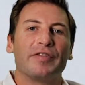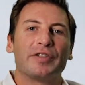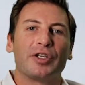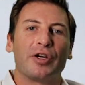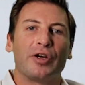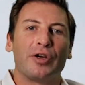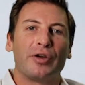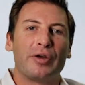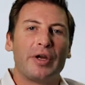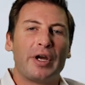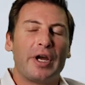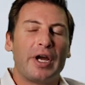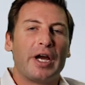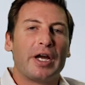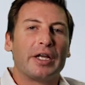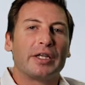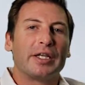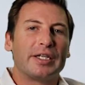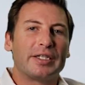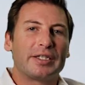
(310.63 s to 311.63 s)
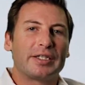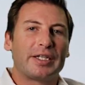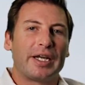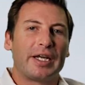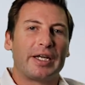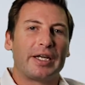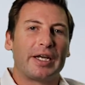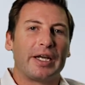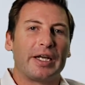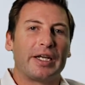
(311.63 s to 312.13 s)
So let's
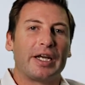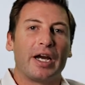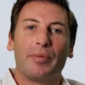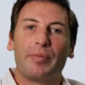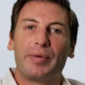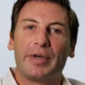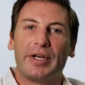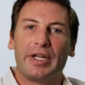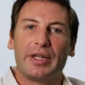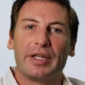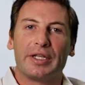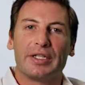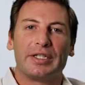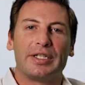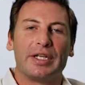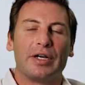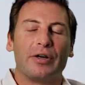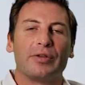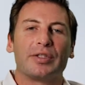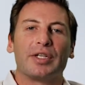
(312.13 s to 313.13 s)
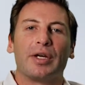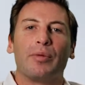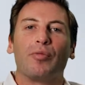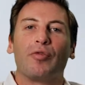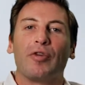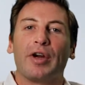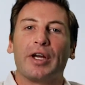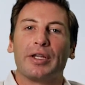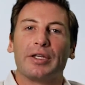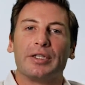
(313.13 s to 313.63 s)
take a company that sells
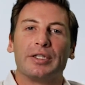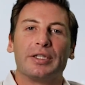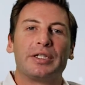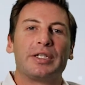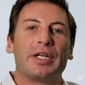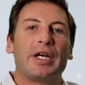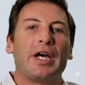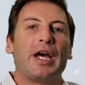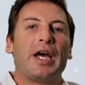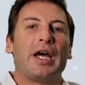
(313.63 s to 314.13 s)
umbrellas.